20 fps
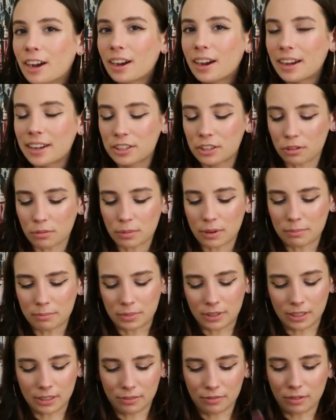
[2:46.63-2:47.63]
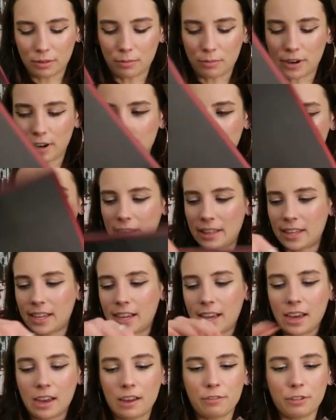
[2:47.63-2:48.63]
I don't remember from where, but I
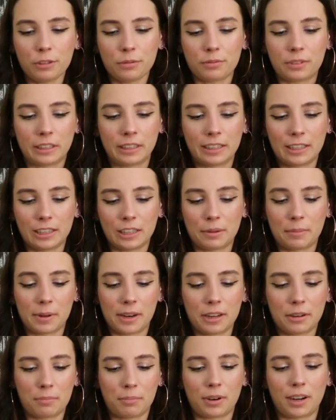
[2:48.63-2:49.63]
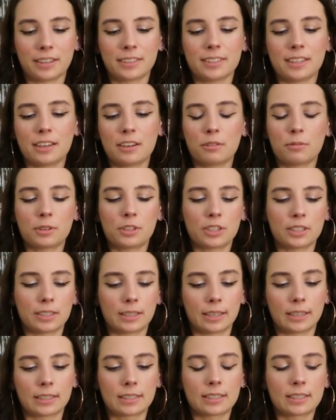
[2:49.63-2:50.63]
think I have a really limited pressing, which
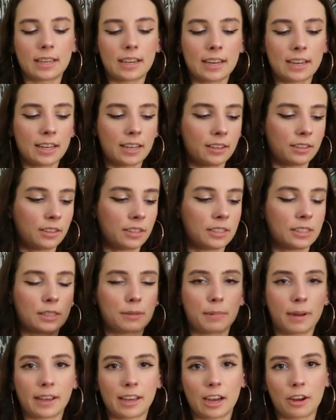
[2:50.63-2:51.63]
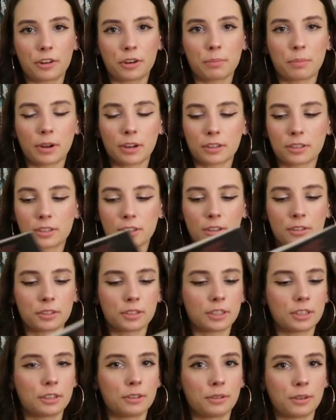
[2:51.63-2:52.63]
is exciting. This is by Counterparts
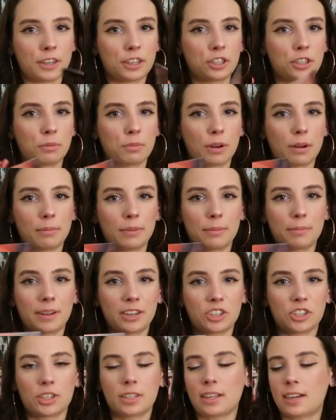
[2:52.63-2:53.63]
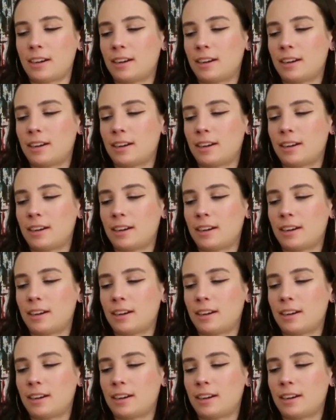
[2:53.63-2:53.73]
also. I should probably mention